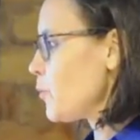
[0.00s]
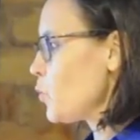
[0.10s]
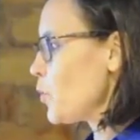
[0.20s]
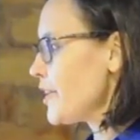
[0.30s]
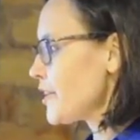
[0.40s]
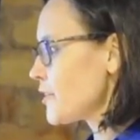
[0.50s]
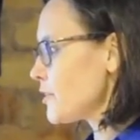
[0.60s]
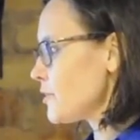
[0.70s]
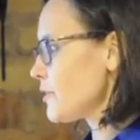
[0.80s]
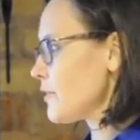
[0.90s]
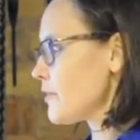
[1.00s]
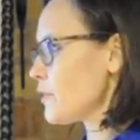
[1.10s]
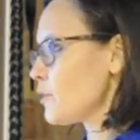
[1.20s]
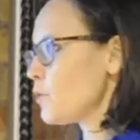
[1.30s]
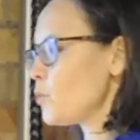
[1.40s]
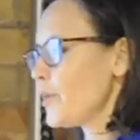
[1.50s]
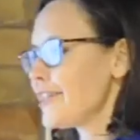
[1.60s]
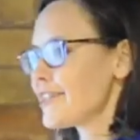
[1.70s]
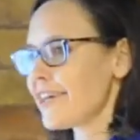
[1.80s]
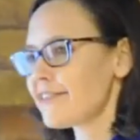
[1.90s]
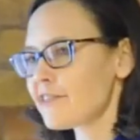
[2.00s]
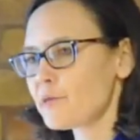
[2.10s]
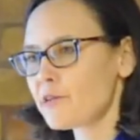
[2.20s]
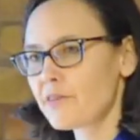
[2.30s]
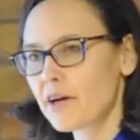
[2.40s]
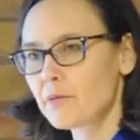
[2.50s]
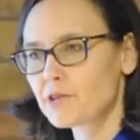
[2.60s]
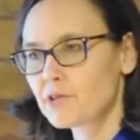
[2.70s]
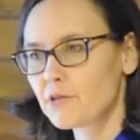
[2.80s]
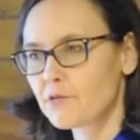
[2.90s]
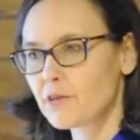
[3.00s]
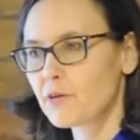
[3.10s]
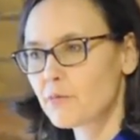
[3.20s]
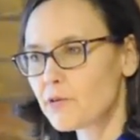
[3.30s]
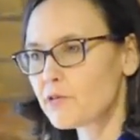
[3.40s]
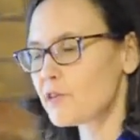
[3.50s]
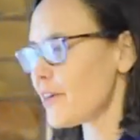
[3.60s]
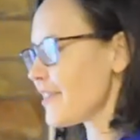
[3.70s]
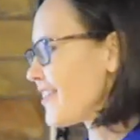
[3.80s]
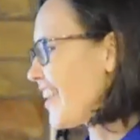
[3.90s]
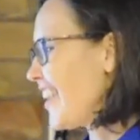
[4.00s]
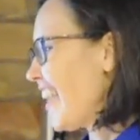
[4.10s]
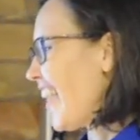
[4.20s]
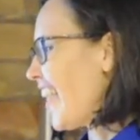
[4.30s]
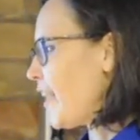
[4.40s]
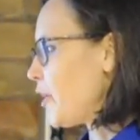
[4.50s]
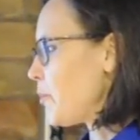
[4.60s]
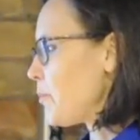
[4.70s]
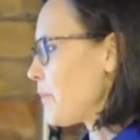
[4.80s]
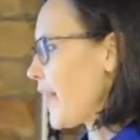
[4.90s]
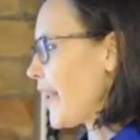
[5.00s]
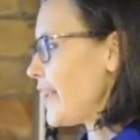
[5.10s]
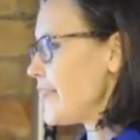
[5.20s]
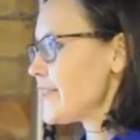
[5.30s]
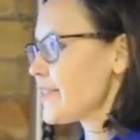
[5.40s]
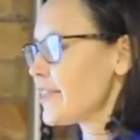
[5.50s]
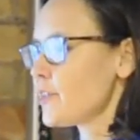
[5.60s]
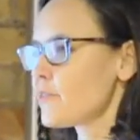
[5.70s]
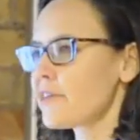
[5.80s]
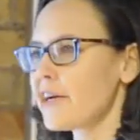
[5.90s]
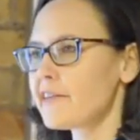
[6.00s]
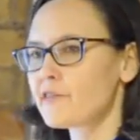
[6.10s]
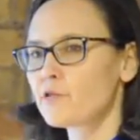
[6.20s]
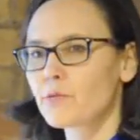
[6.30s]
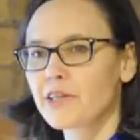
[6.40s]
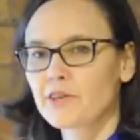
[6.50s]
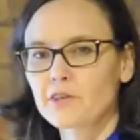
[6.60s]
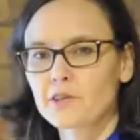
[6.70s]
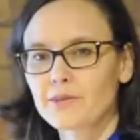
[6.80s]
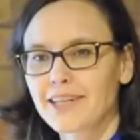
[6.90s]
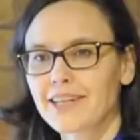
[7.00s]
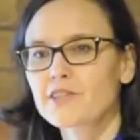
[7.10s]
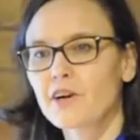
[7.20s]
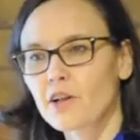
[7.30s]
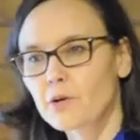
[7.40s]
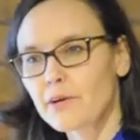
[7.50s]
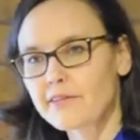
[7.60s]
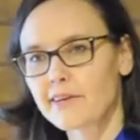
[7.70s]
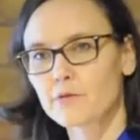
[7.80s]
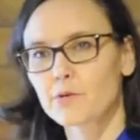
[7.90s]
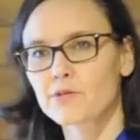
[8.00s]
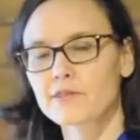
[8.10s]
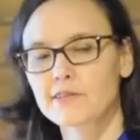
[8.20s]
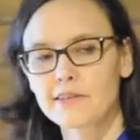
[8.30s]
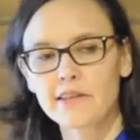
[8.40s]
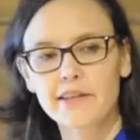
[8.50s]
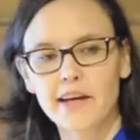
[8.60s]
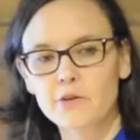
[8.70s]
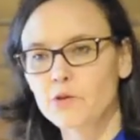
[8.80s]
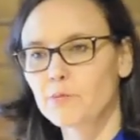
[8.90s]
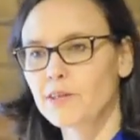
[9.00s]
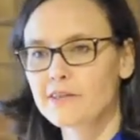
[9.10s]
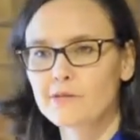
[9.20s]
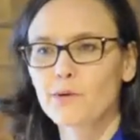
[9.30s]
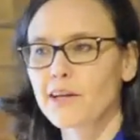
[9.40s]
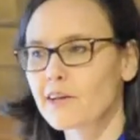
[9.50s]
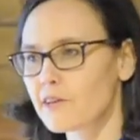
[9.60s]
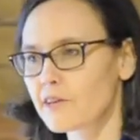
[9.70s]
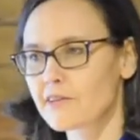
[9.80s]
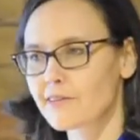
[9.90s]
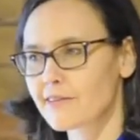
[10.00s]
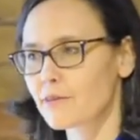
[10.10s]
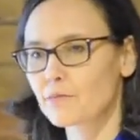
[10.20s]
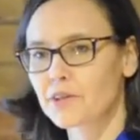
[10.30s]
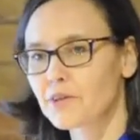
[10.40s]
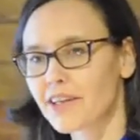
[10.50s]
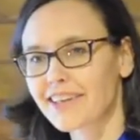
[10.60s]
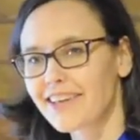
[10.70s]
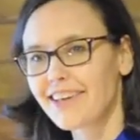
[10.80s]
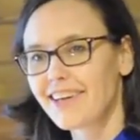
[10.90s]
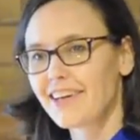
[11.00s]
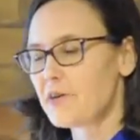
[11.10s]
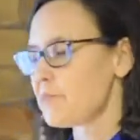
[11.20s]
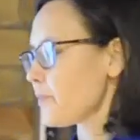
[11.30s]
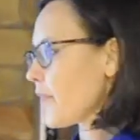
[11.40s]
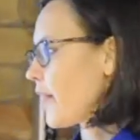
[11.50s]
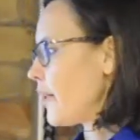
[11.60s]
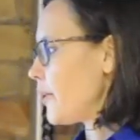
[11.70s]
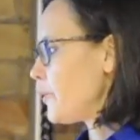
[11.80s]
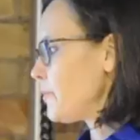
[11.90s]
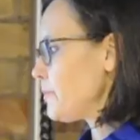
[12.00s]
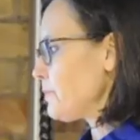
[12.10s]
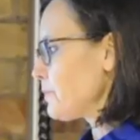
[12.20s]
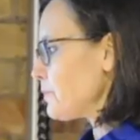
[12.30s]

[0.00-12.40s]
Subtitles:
Wheat and gluten, so wheat tends to be inflammatory for most of us. And signs of wheat or gluten intolerance as opposed to celiac would be just regular consistent bloating. Bad